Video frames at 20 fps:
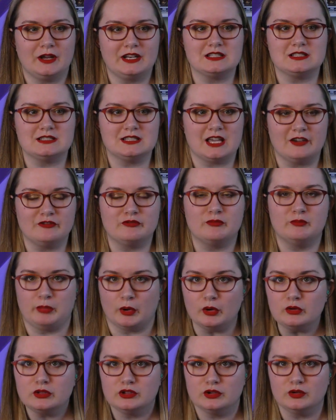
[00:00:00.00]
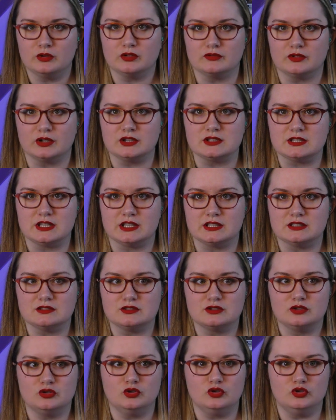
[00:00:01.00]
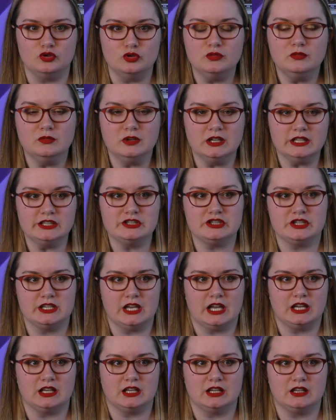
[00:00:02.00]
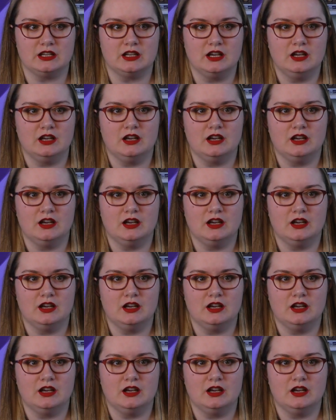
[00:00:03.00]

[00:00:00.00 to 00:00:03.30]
to save both universes. You initiated